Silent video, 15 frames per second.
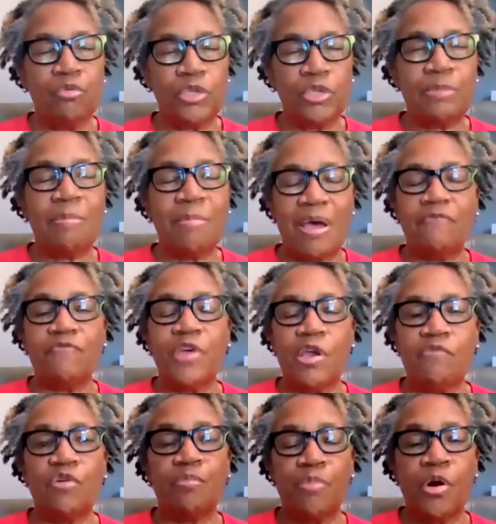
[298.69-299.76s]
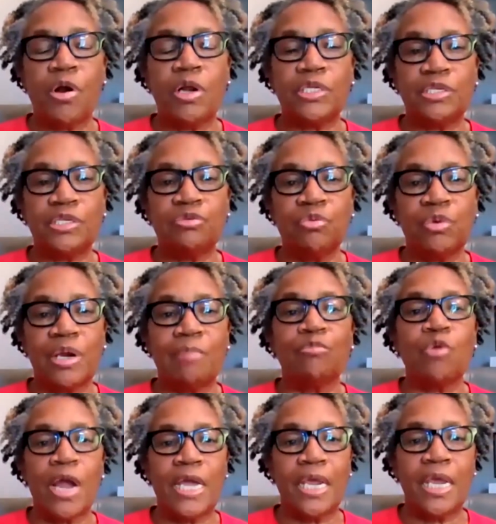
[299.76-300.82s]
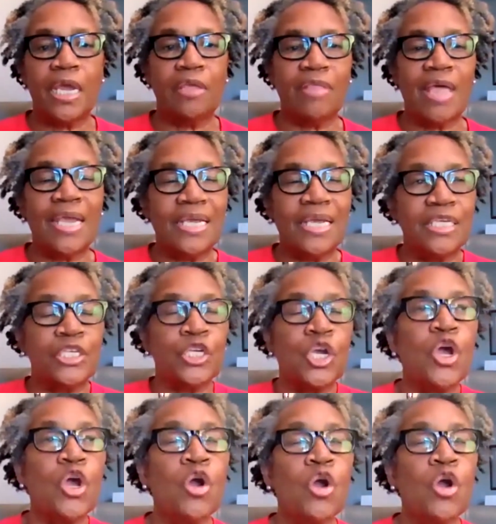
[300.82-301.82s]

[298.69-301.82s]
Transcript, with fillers: some of my favorite parts when I'm writing, and that is